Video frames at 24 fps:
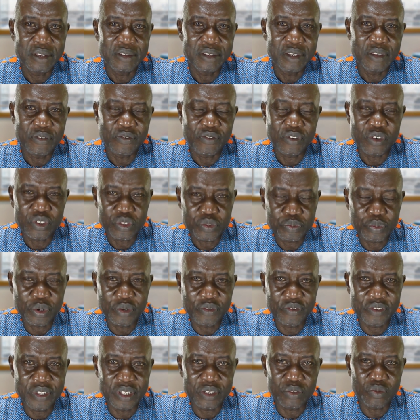the false
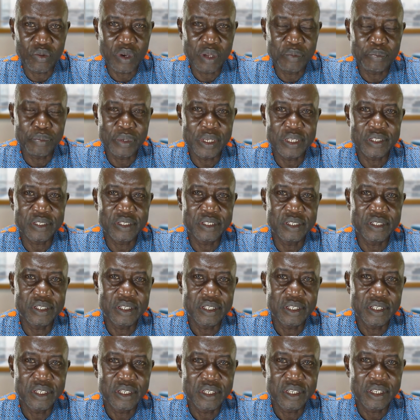prophet, one person,
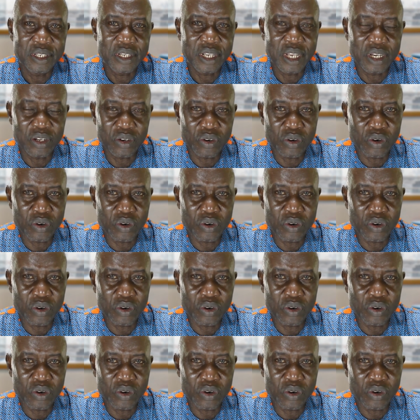can